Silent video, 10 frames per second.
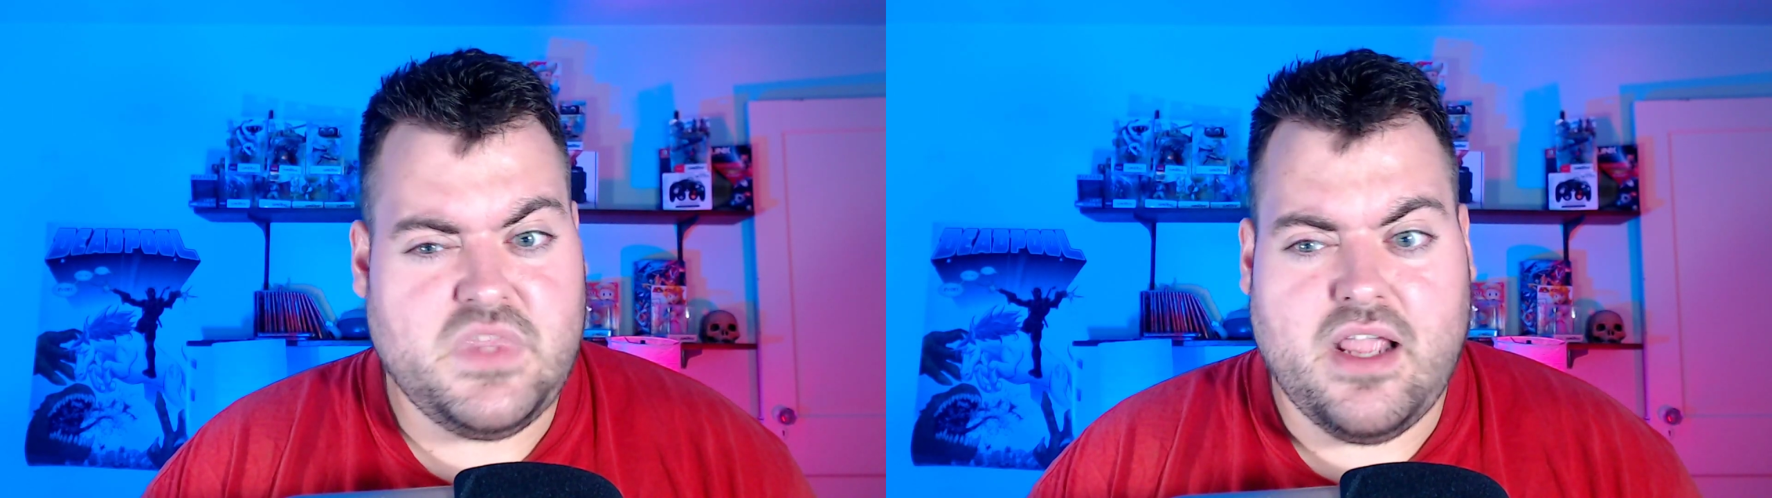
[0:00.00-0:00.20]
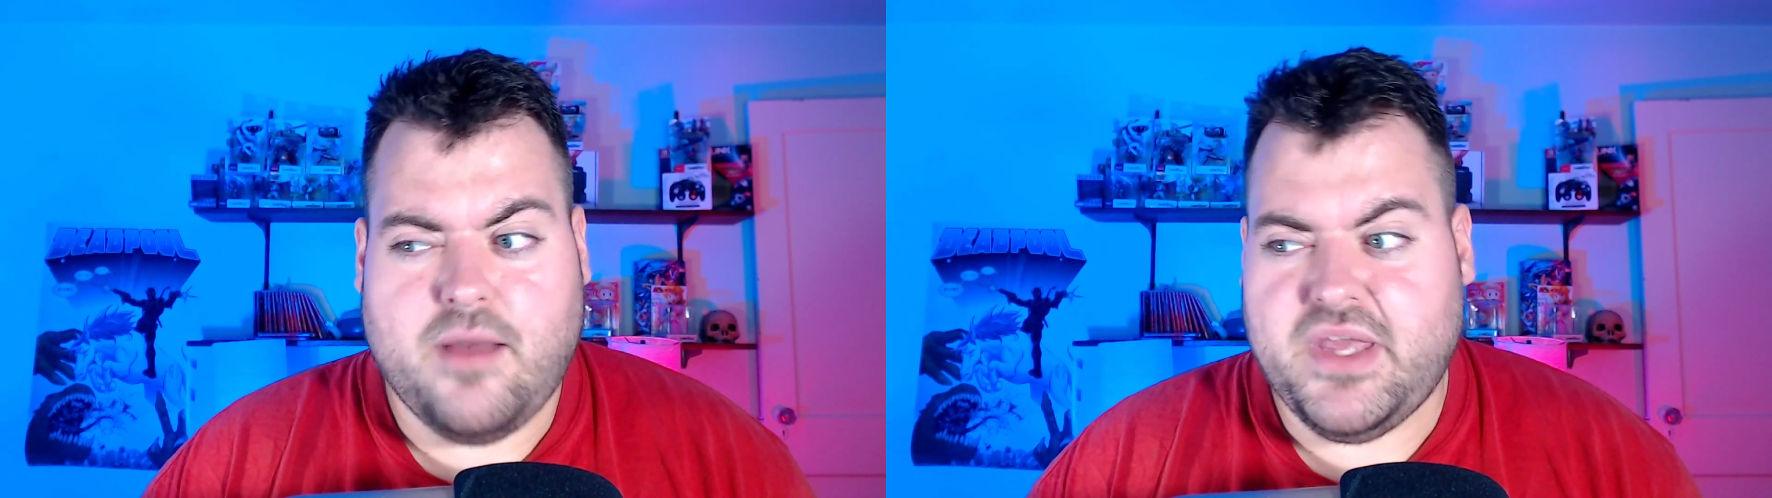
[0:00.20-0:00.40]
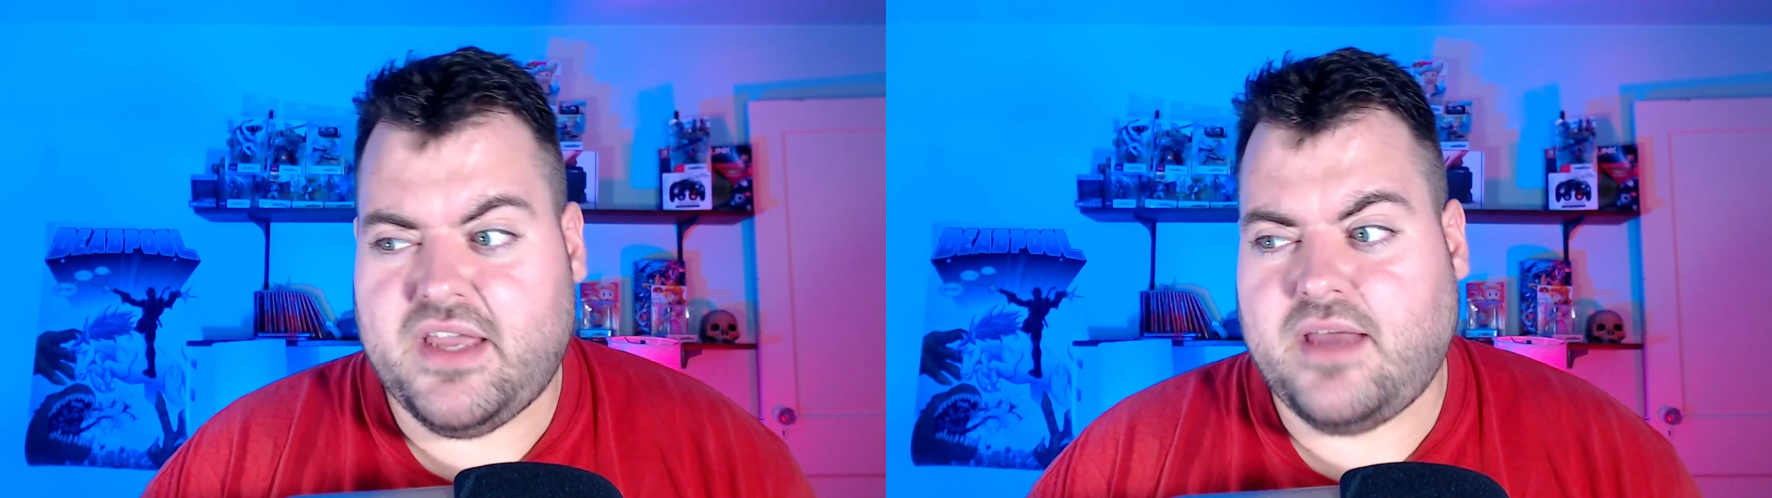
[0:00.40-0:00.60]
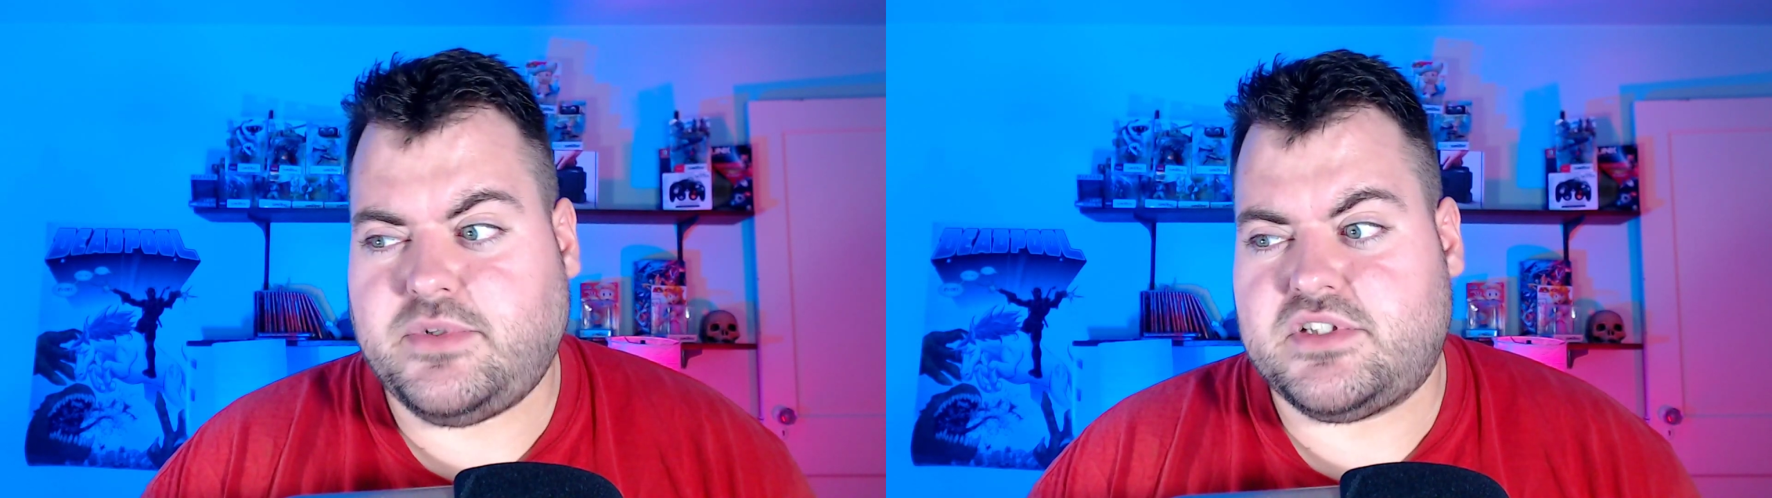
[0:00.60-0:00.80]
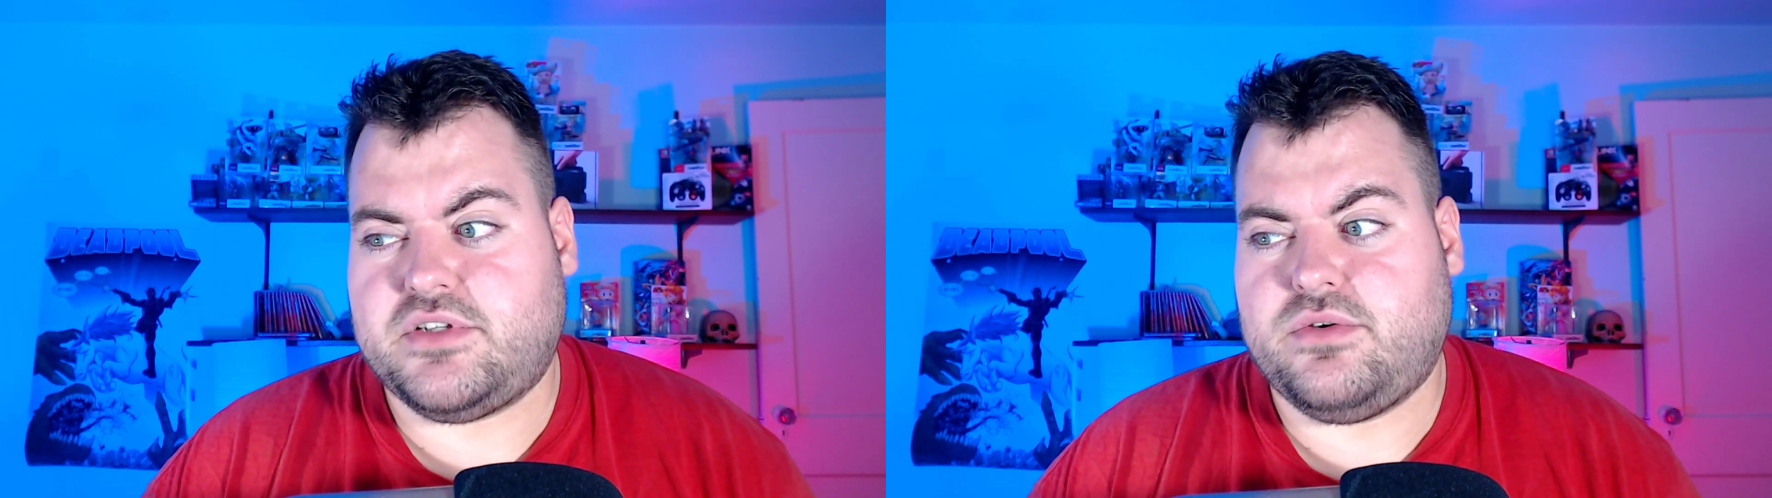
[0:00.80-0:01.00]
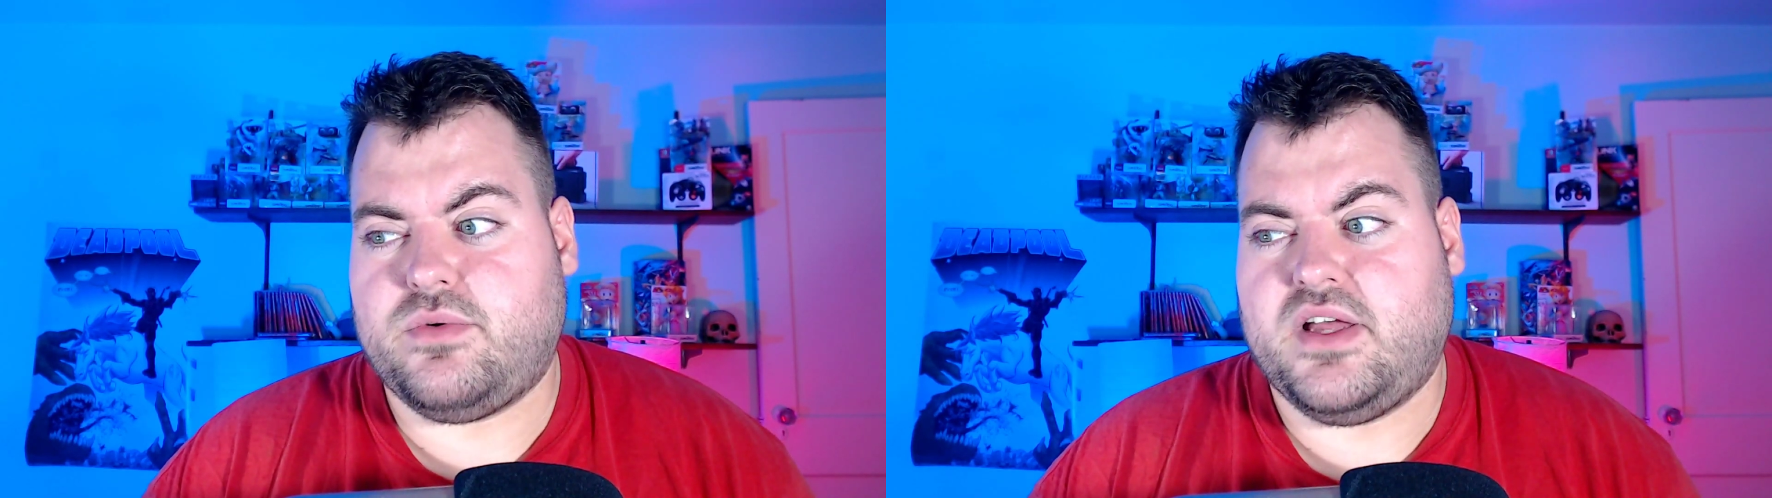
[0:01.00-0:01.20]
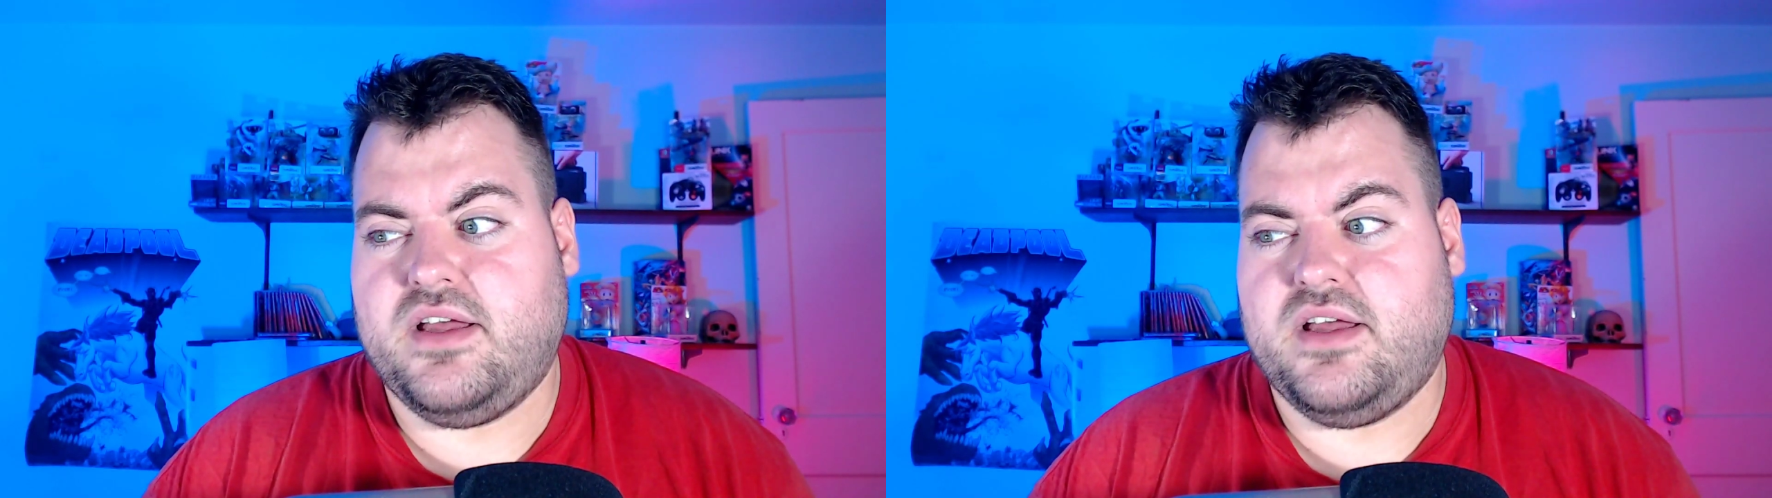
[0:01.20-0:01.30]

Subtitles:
Being able to